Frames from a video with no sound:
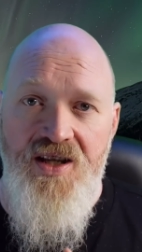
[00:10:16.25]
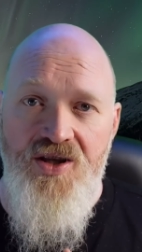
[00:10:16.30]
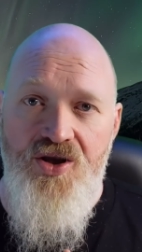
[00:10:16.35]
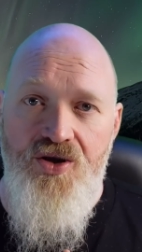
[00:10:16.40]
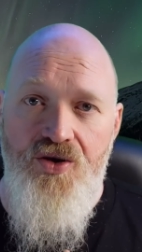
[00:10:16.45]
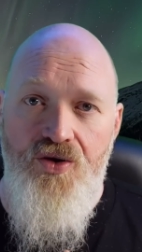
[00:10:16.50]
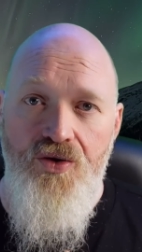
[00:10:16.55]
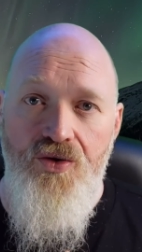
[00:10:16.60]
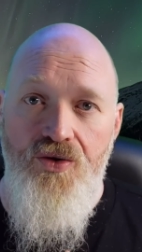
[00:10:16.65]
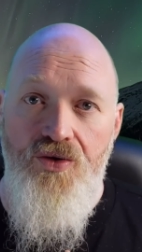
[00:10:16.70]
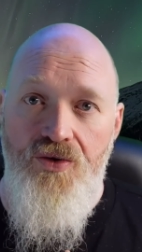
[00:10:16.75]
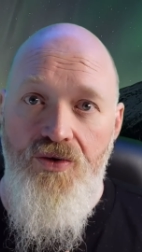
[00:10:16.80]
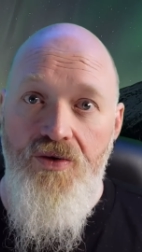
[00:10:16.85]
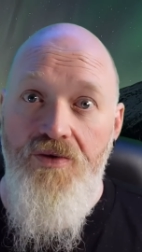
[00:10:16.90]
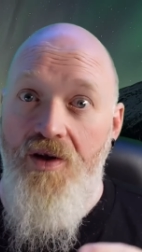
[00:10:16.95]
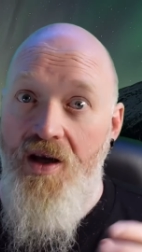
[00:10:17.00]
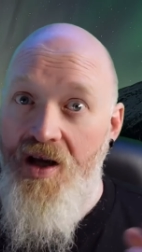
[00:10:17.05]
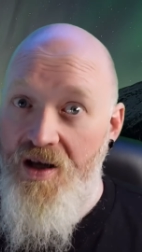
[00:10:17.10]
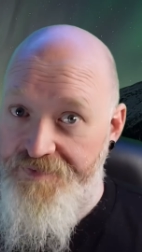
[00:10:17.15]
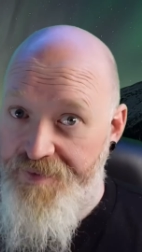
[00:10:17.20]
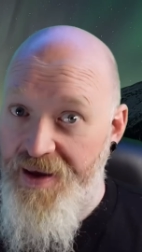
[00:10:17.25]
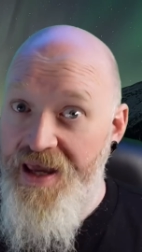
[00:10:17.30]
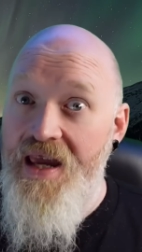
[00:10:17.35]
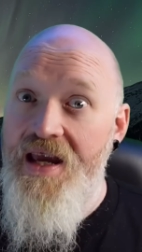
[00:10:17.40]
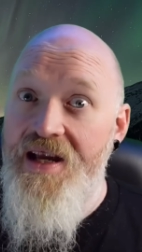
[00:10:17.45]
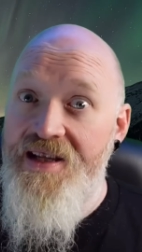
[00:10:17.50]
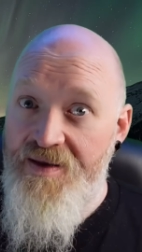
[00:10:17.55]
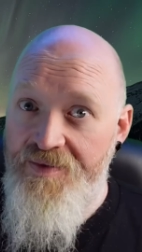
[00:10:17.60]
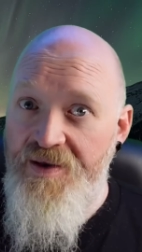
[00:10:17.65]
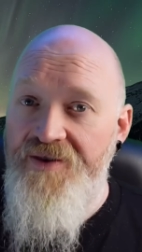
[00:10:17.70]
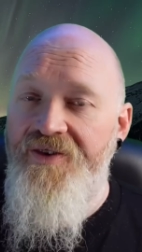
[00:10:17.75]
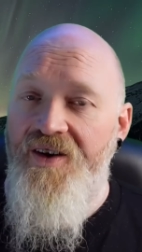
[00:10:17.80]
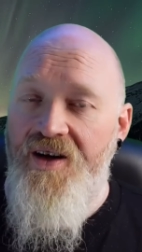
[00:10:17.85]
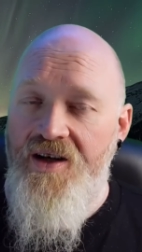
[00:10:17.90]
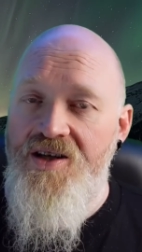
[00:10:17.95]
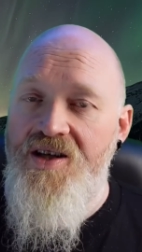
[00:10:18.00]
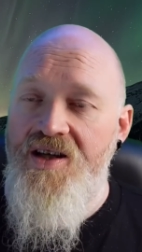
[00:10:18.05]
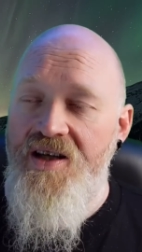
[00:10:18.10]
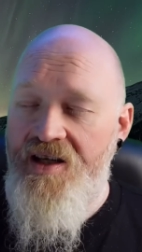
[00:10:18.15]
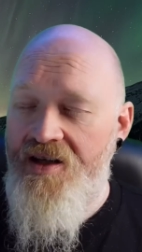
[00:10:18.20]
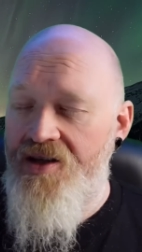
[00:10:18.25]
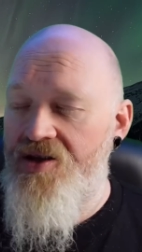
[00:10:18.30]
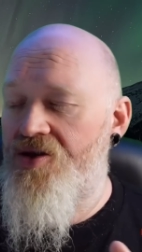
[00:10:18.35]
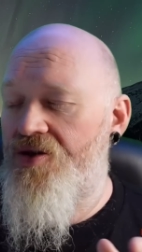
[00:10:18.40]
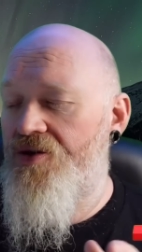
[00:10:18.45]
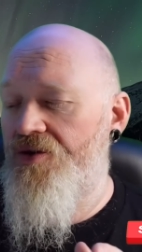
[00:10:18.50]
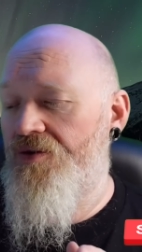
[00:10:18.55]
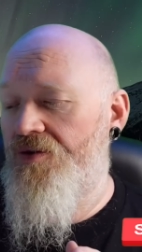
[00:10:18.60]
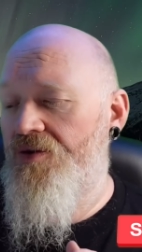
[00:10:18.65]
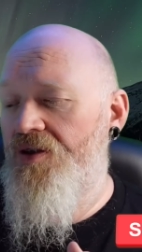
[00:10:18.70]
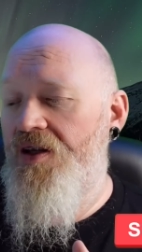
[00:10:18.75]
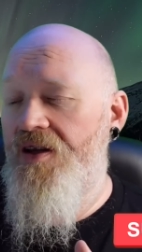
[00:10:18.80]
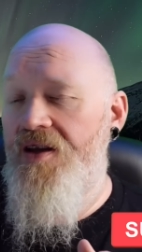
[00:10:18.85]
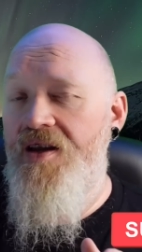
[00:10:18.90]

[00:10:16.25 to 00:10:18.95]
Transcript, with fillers: in school, appear to be functioning at school.